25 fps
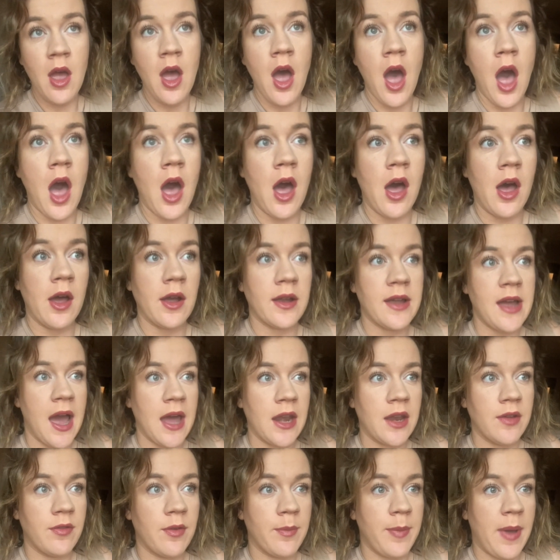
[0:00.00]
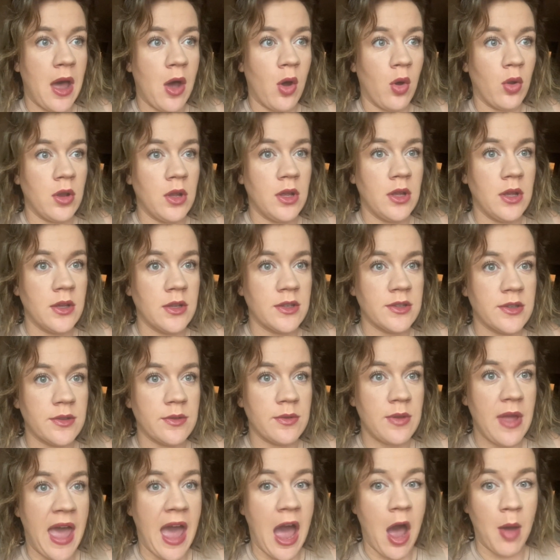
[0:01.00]
kind of about
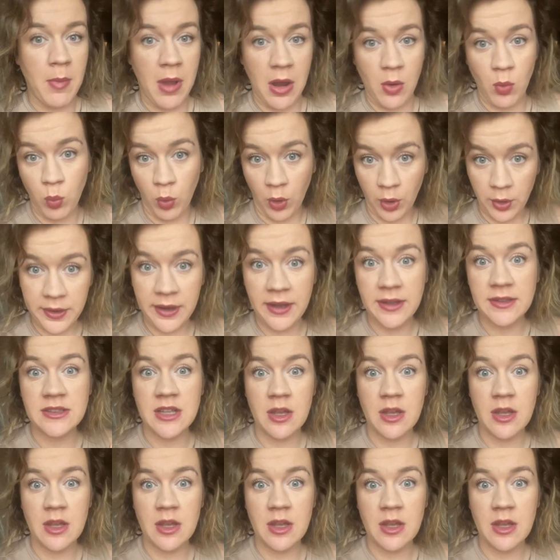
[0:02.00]
how my workouts